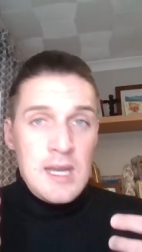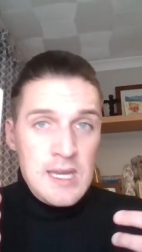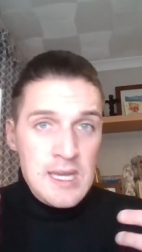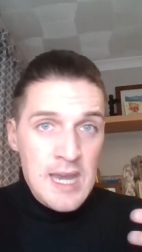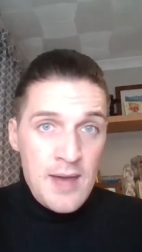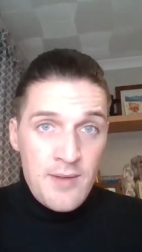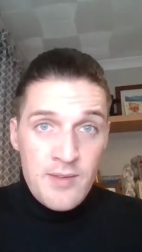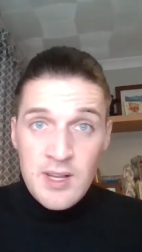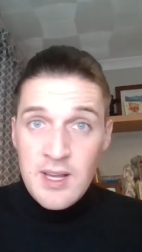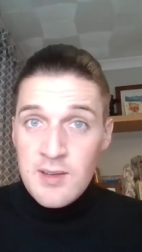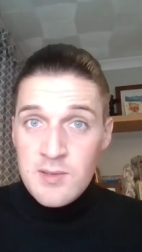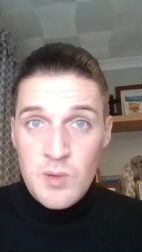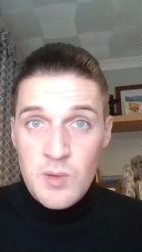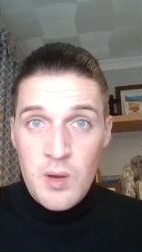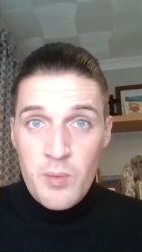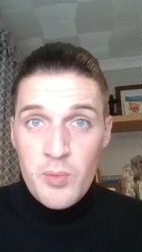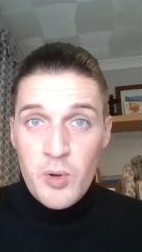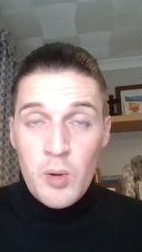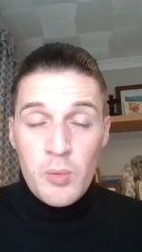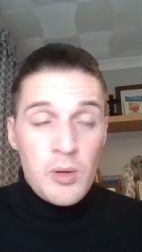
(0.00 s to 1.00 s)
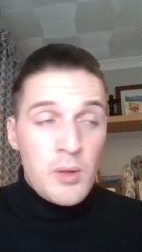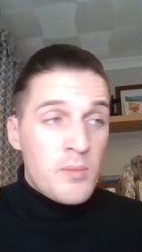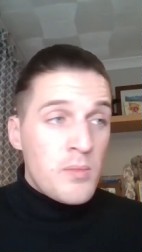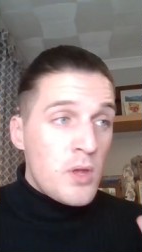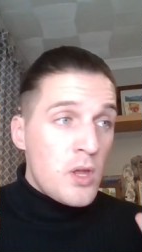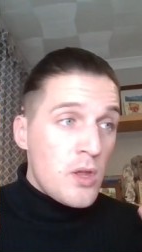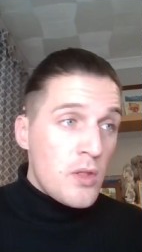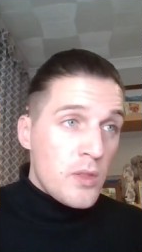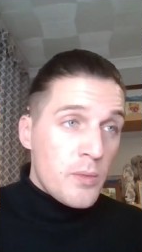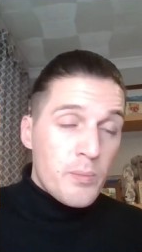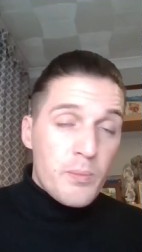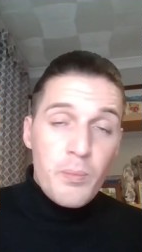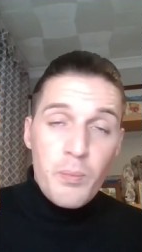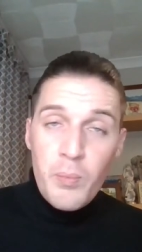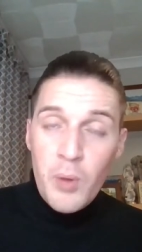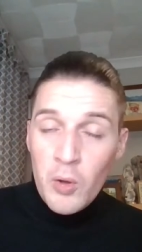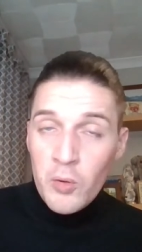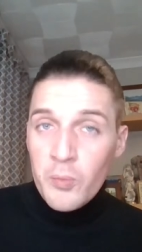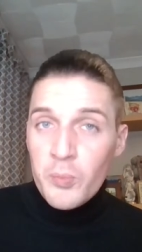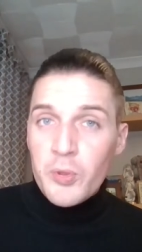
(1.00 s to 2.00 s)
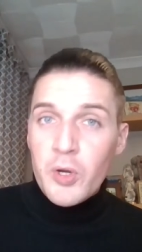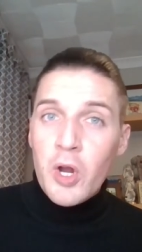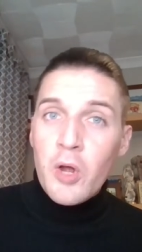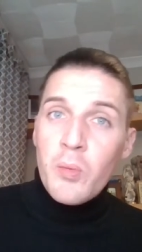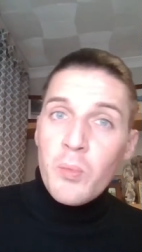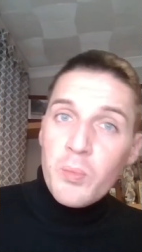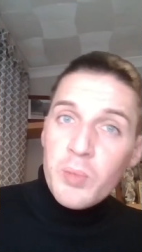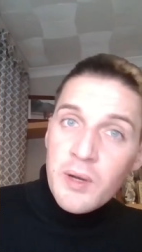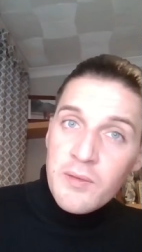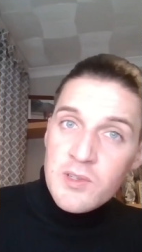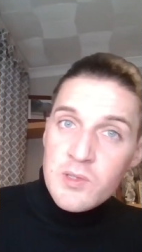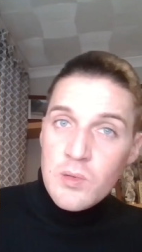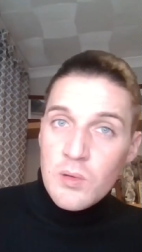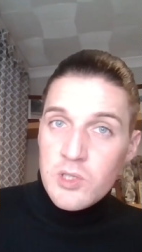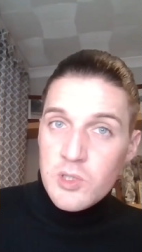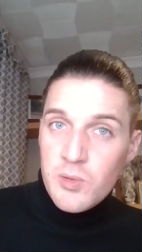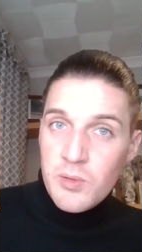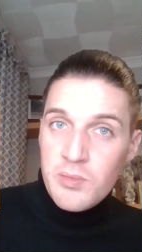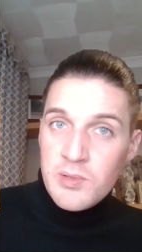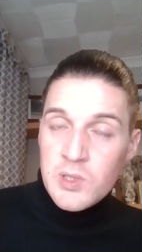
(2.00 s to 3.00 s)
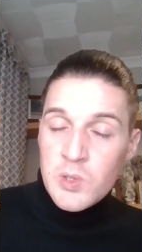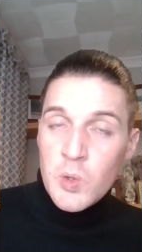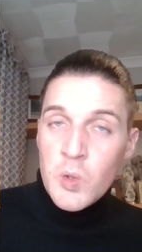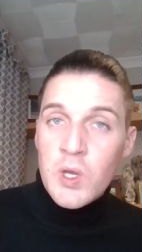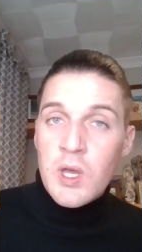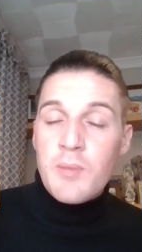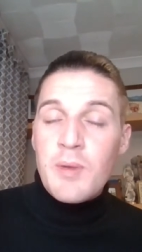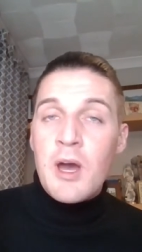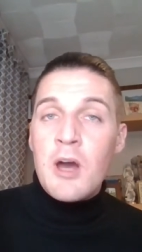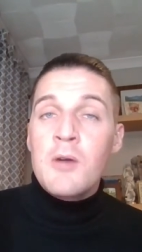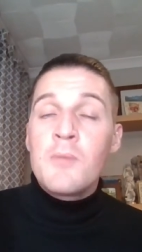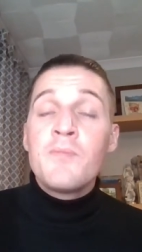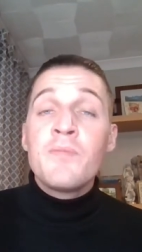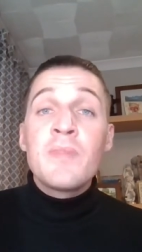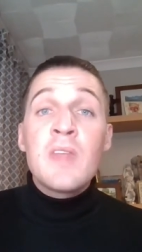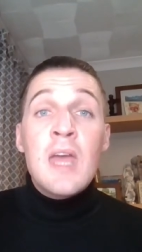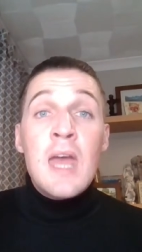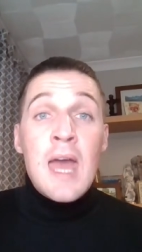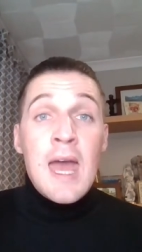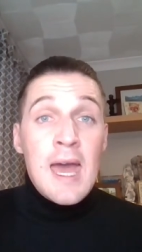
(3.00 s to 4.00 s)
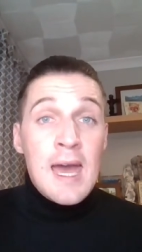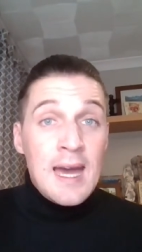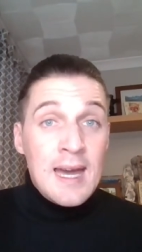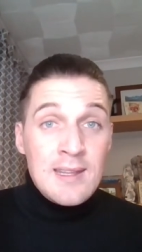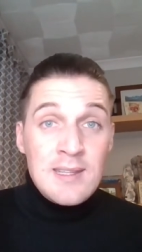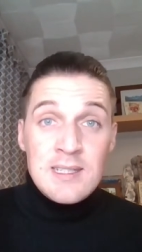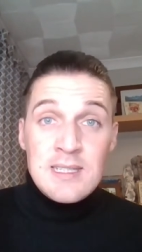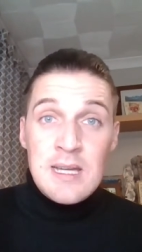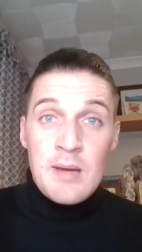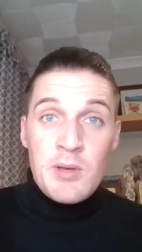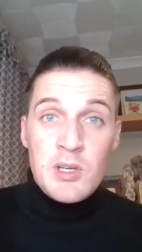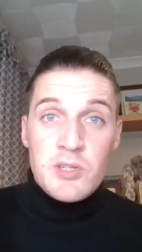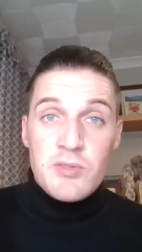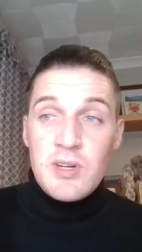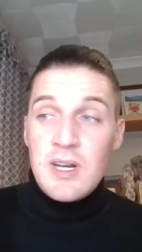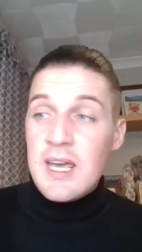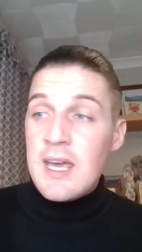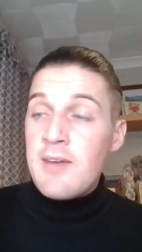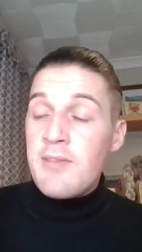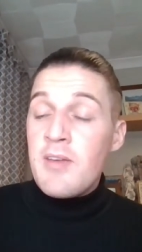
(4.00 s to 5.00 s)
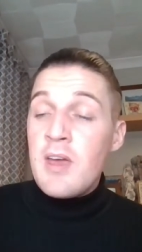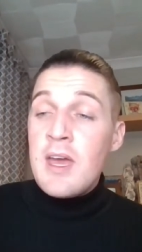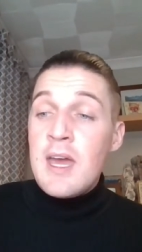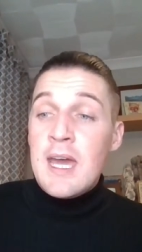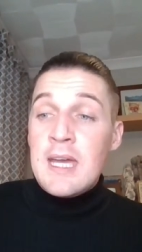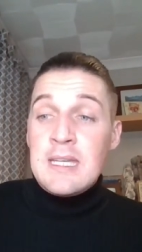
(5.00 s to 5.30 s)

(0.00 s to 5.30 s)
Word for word: It never gives me a problem the Bond Pro previous which we've been talking about, and the damage relief.